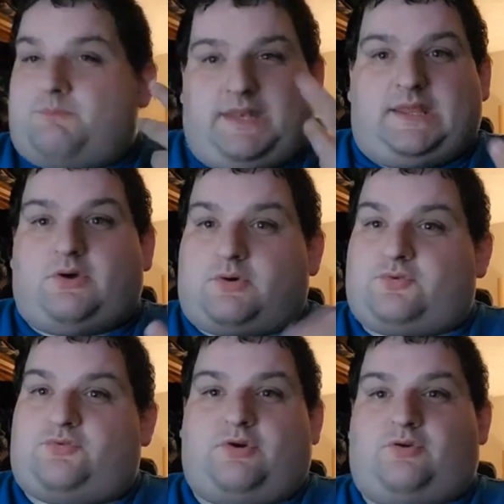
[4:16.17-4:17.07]

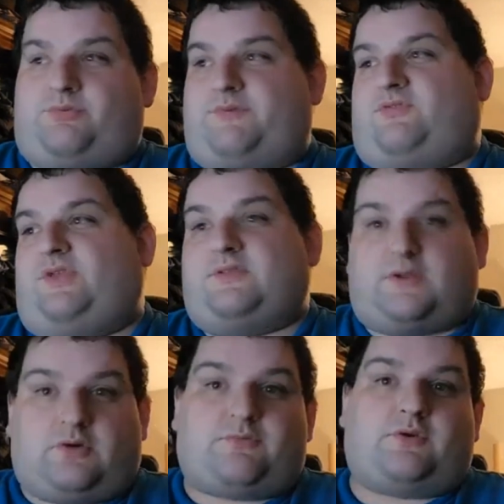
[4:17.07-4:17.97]
mediocre jokes we've seen
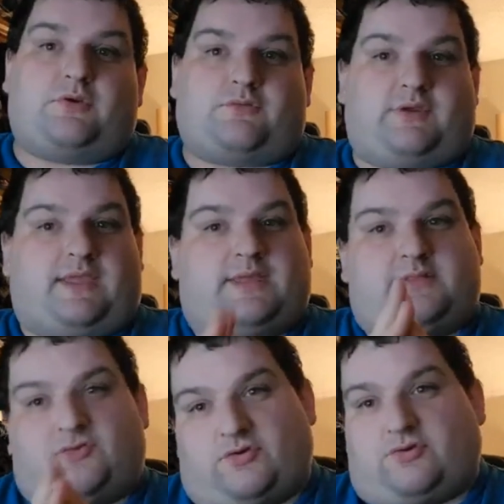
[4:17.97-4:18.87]
done over and over again.
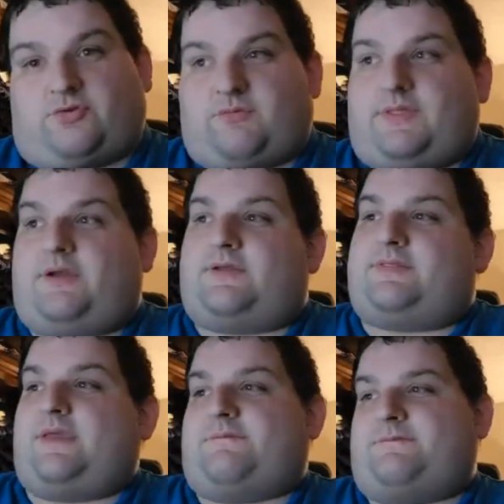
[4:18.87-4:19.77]
The jokes are really
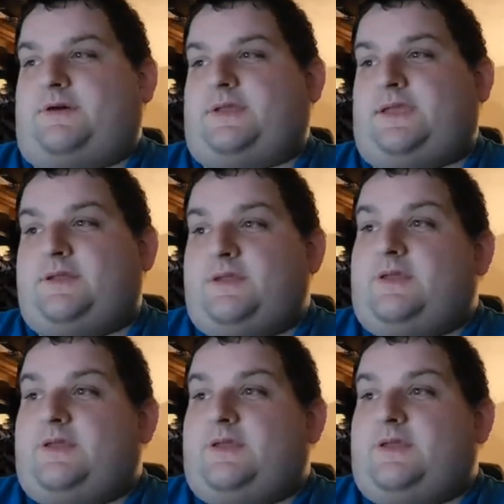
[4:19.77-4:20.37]
aren't that funny.